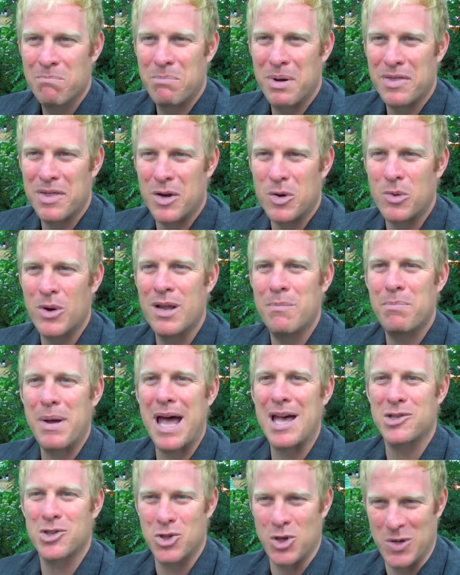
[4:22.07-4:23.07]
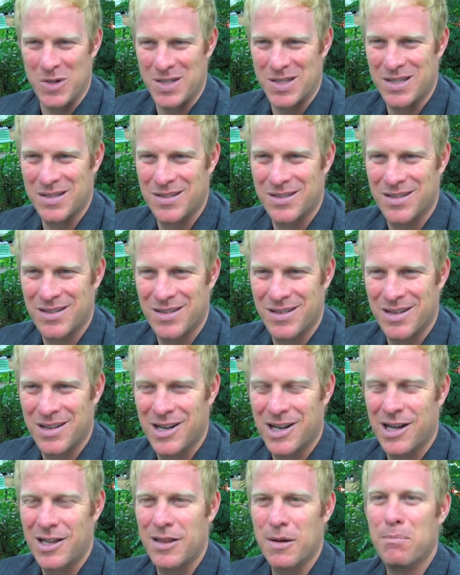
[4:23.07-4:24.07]
But the green pastures,
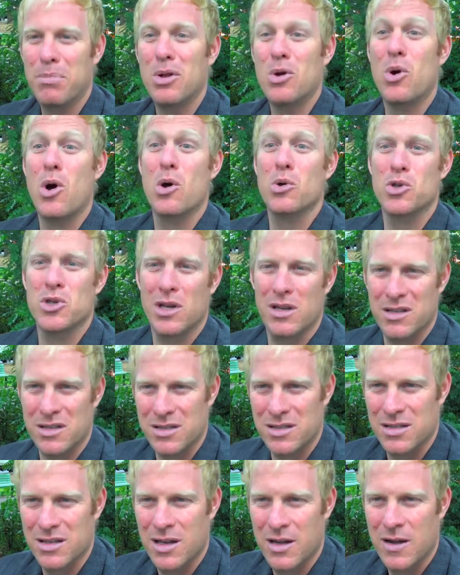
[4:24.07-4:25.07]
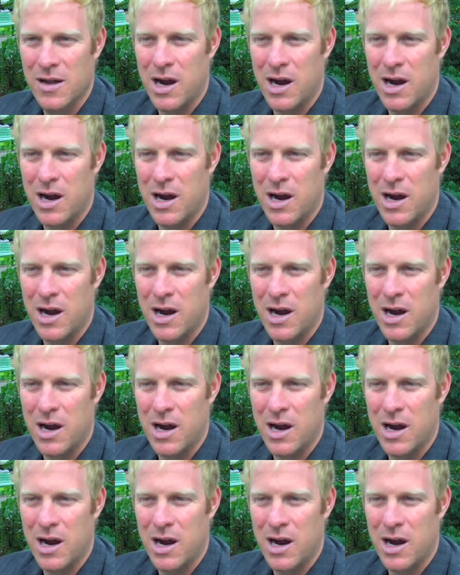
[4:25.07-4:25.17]
the blue oceans,